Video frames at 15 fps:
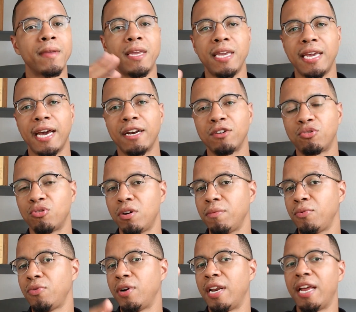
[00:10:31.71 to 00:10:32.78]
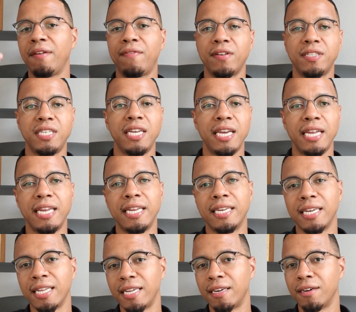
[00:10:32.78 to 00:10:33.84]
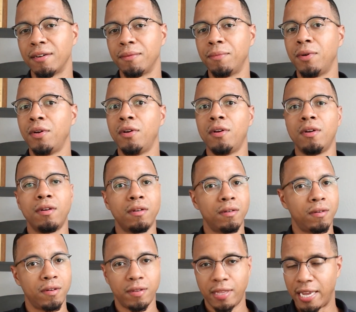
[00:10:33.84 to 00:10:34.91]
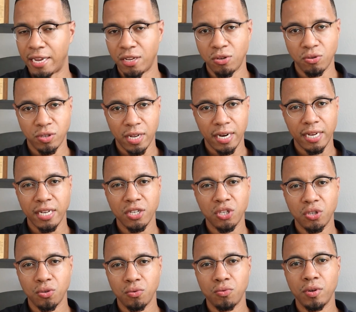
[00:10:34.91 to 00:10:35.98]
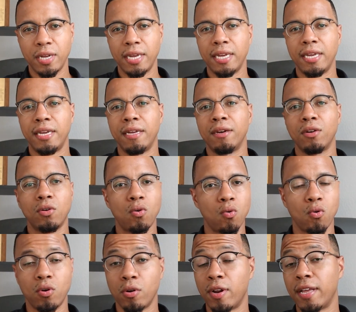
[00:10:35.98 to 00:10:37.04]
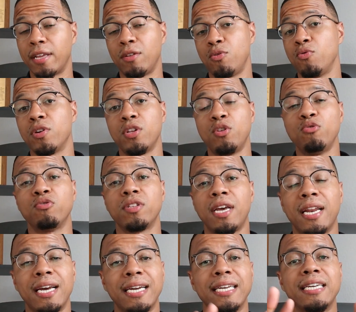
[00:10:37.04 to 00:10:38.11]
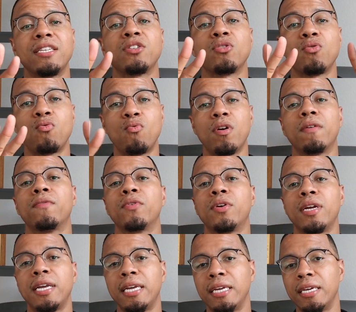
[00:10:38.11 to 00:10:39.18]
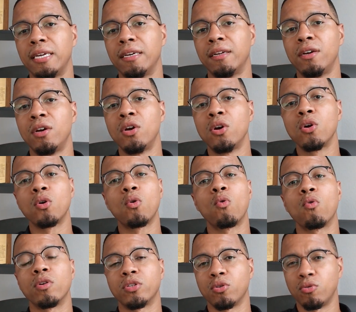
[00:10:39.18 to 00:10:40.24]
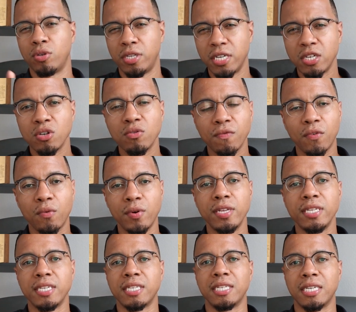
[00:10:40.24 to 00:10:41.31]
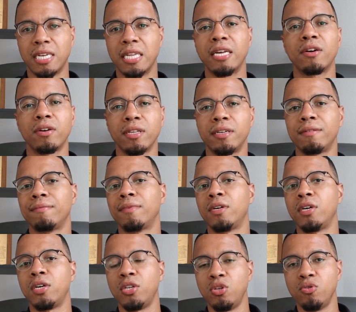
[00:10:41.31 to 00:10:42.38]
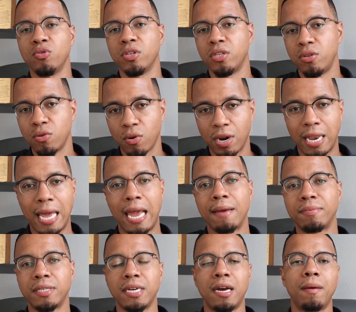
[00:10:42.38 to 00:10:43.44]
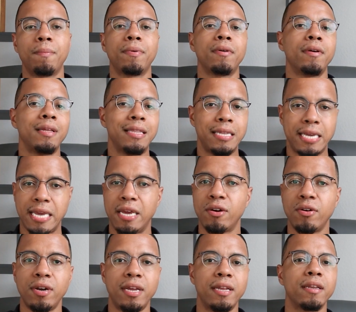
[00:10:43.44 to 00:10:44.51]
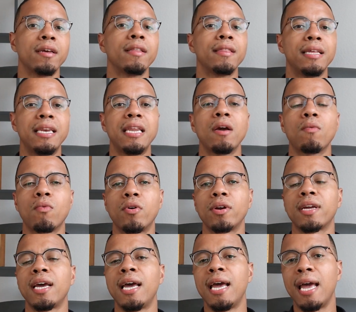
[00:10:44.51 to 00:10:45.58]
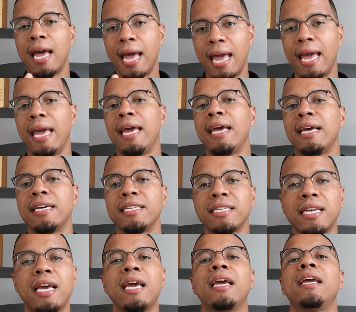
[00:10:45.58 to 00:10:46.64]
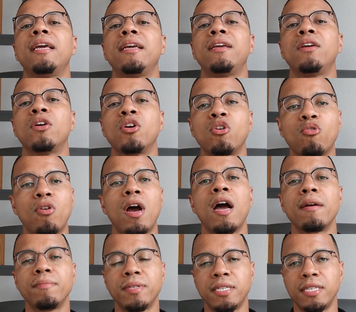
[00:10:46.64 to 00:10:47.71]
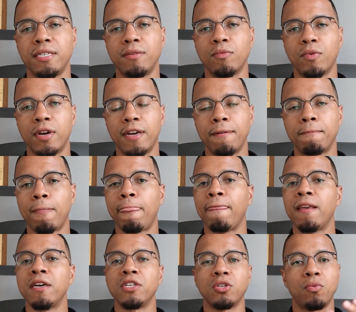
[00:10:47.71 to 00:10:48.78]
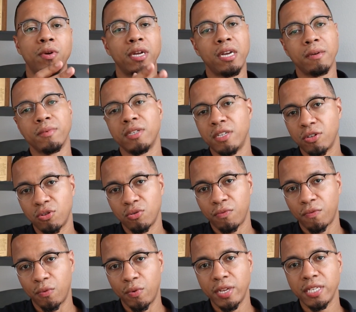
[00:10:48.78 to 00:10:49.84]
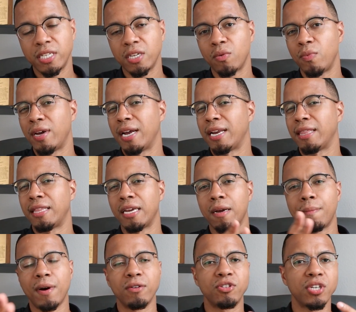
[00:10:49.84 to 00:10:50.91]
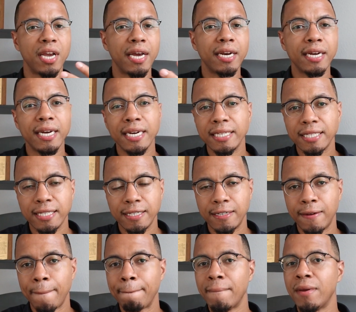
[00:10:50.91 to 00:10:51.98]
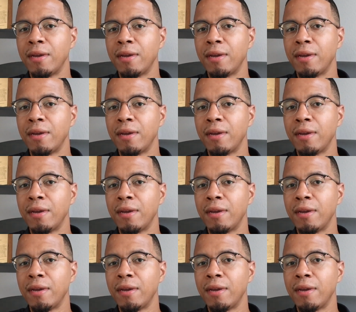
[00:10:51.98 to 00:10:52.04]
He got in trouble at 8:15, he deleted them. They can use that against you in court, or you can use that against whoever in court. So digital forensics is literally using your laptop, the internet, the network as a crime scene, right? So when it comes to digital forensic, we got to think about chain of custody.